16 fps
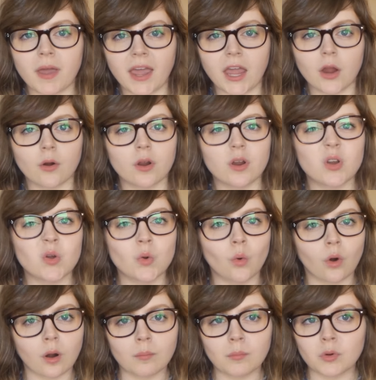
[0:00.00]

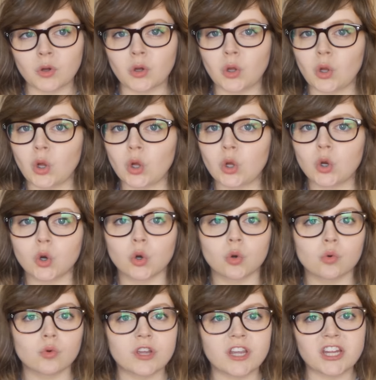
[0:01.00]
paranormal
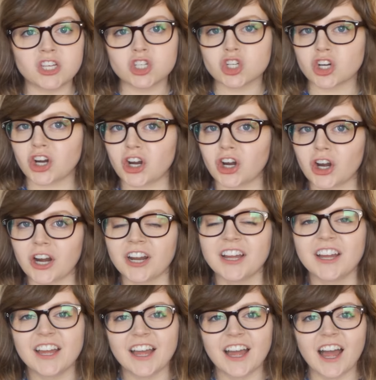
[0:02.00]
creature
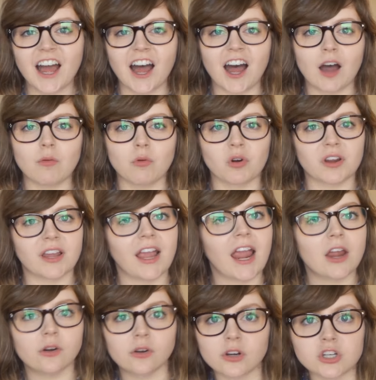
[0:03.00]
or
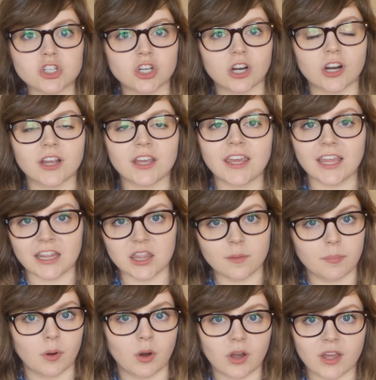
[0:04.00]
character in
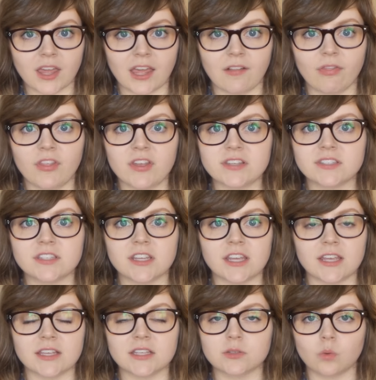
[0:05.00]
the book, and this
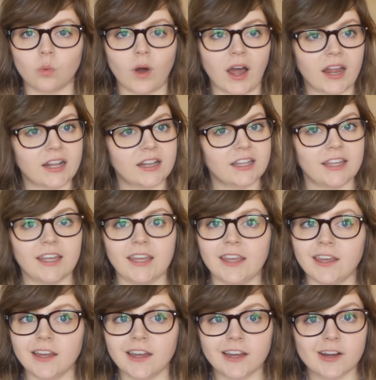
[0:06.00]
is
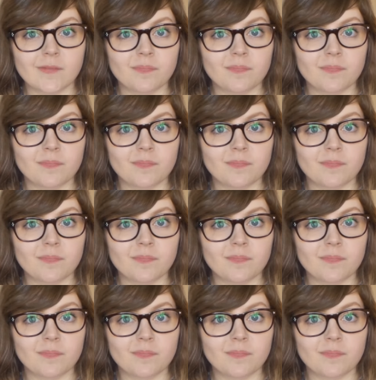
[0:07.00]
widely